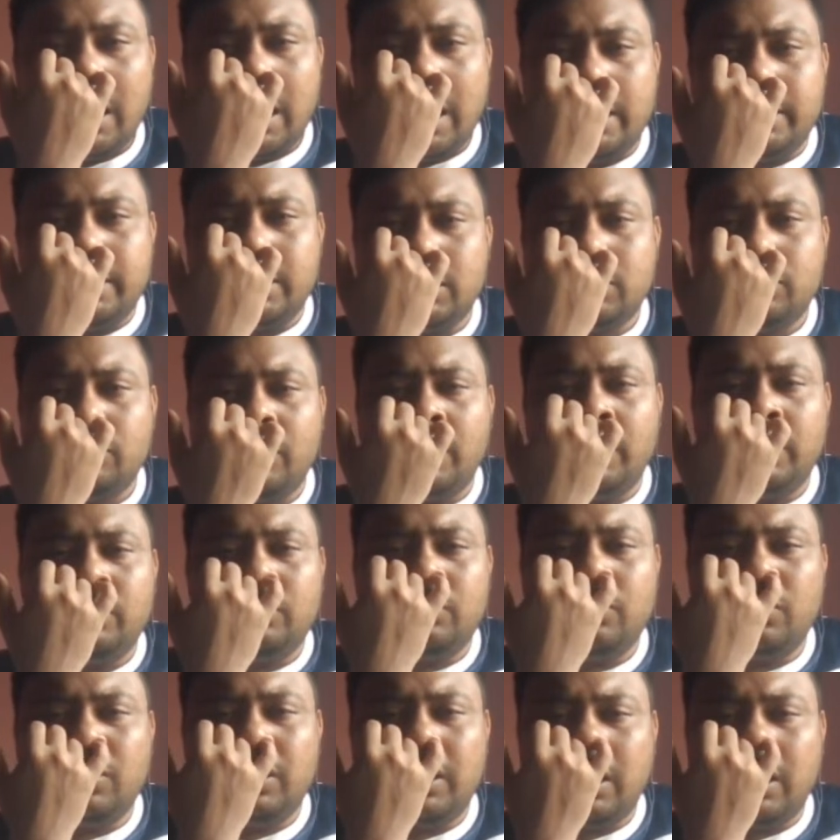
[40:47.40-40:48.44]
I just want to
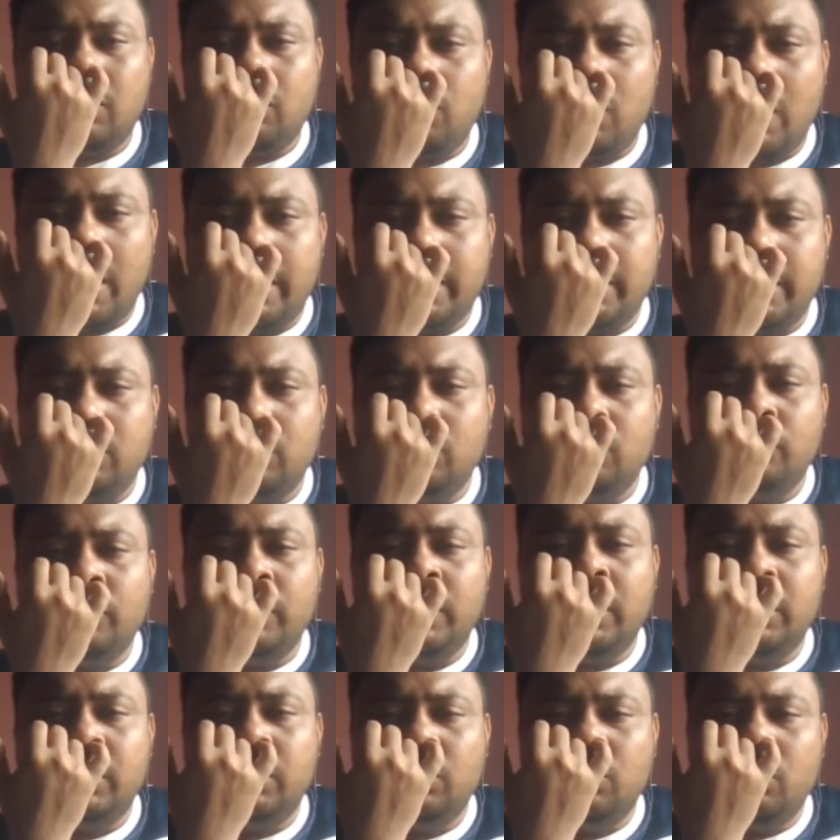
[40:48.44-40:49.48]
know that what you
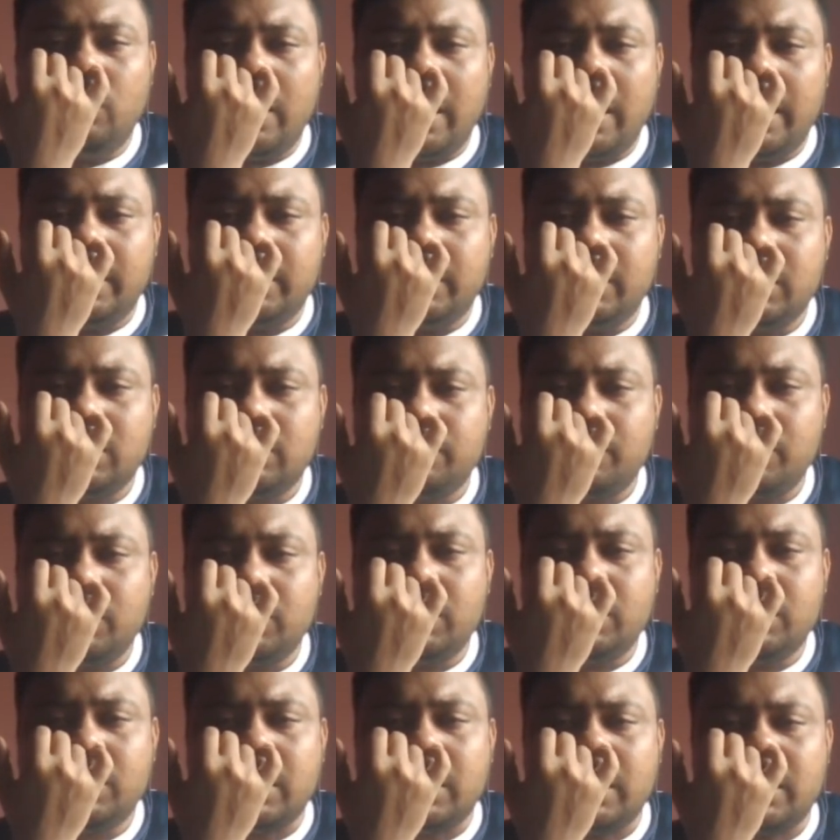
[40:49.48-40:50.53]
will do at this
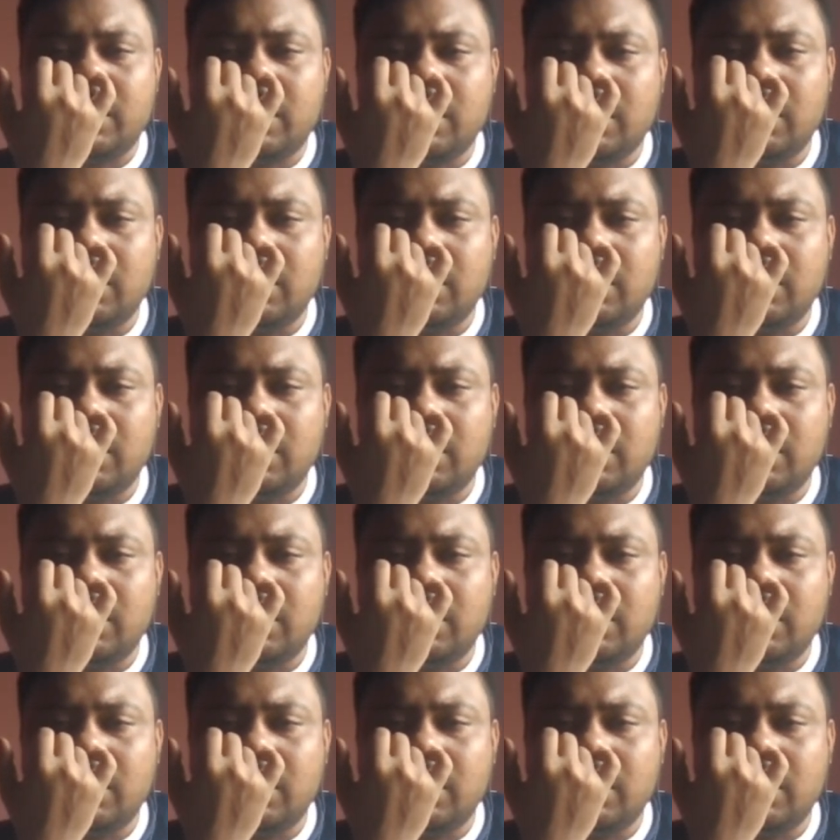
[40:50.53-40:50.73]
position.